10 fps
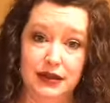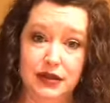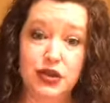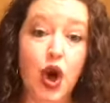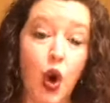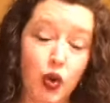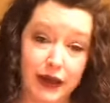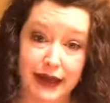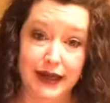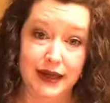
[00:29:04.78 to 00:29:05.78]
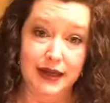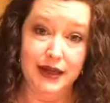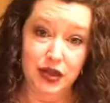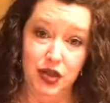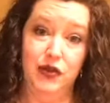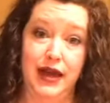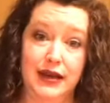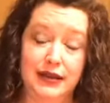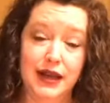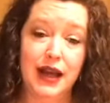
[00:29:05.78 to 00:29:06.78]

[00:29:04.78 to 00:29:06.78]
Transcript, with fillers: totally do that.